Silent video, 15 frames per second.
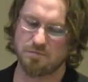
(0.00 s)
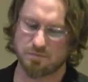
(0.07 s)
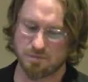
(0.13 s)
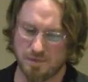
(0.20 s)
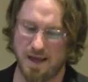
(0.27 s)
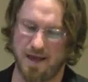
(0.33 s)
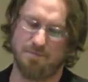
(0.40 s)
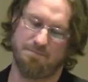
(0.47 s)

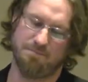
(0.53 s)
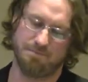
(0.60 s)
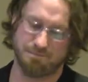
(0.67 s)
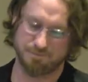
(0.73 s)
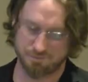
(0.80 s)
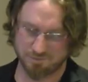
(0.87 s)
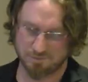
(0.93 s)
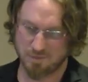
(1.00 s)
yeah,
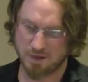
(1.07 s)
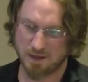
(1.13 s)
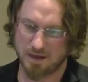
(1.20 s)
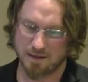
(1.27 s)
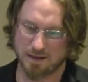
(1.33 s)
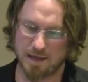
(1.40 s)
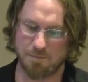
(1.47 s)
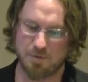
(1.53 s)

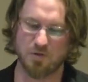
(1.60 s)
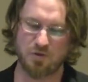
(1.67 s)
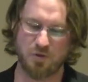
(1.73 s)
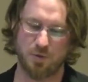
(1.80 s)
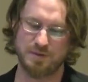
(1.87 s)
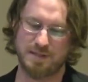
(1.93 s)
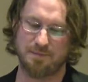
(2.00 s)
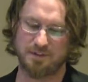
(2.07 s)
keep your
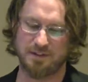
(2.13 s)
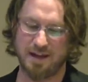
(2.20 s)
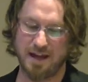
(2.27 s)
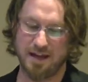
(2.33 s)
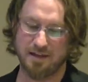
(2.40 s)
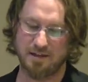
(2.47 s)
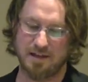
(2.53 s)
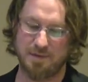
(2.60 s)
tools up to
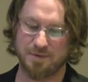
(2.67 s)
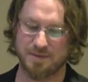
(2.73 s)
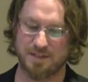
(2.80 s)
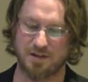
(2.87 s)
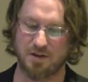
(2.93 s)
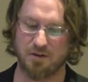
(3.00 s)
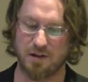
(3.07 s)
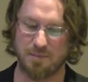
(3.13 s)
date. Keep your
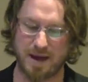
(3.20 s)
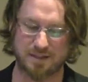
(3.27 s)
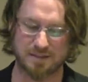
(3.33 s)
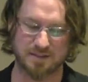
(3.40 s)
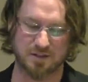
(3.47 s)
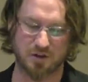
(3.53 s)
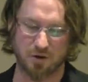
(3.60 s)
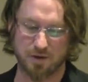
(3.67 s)
security
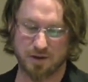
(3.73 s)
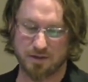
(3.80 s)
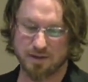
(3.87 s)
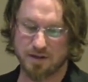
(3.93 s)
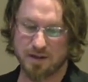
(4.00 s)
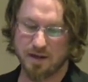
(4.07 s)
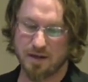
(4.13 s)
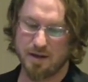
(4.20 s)
patches current.
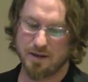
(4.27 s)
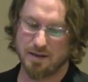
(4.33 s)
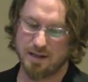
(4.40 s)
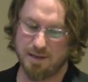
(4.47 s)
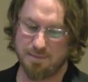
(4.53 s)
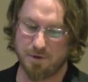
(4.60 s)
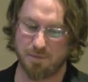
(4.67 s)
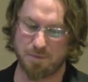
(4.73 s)

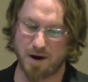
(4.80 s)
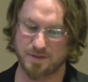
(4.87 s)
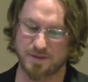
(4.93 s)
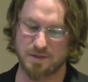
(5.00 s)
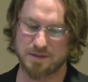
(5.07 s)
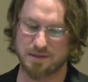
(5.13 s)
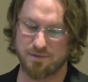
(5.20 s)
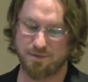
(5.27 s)
Keep your
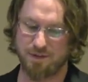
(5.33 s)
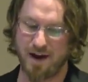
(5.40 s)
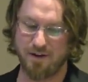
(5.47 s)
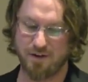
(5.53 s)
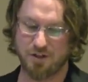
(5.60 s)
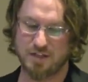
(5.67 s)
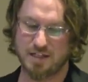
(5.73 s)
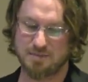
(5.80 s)
parsers and file
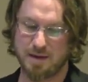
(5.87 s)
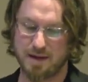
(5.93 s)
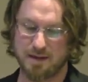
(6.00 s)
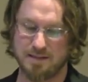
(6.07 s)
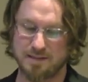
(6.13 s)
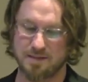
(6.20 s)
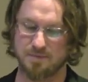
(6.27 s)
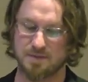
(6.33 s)
ingest
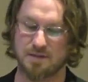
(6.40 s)
mechanisms